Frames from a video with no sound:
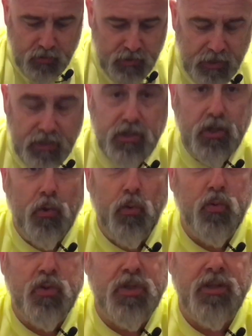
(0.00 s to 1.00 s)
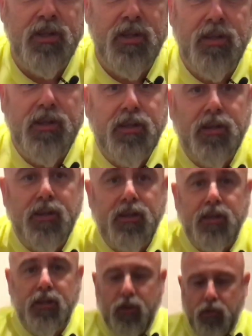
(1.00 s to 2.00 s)
any tools.
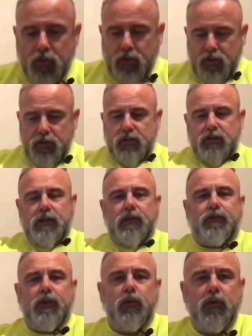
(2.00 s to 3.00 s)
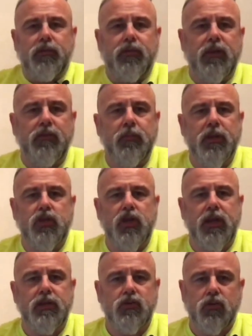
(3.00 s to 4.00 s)
You know, if you would have given me a
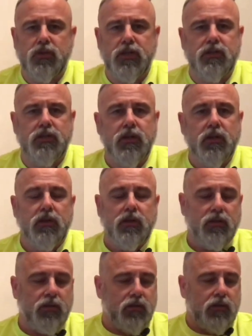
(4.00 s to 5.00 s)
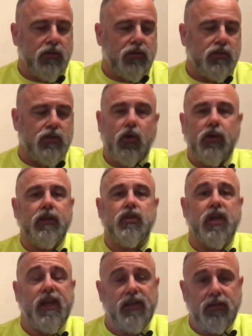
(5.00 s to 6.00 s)
chainsaw and said tighten the
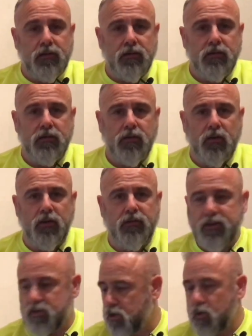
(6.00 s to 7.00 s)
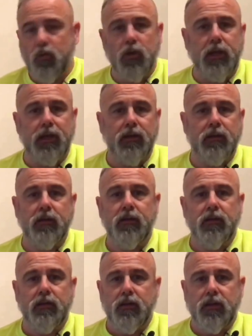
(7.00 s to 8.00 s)
chain, I'd have had to Google it,
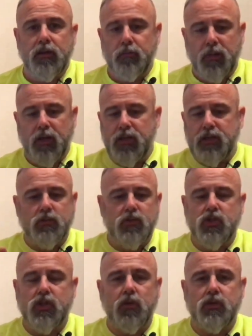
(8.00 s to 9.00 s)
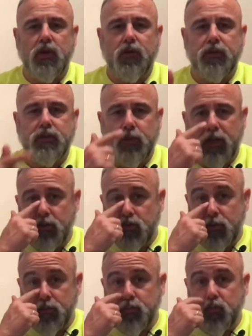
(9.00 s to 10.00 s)
but this was so
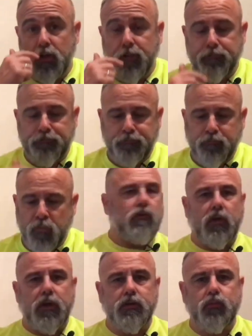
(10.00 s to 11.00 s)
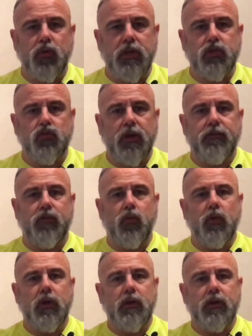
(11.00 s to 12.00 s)
self-explanatory, it was brilliant. Right, it's pretty
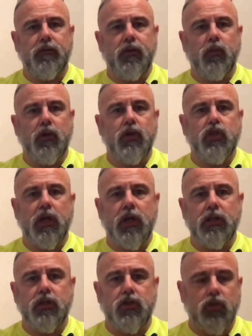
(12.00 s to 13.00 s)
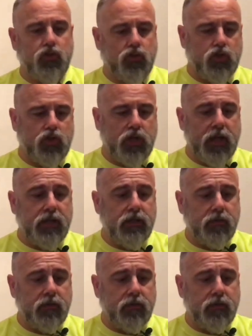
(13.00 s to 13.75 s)
straightforward. If you want to change the chain,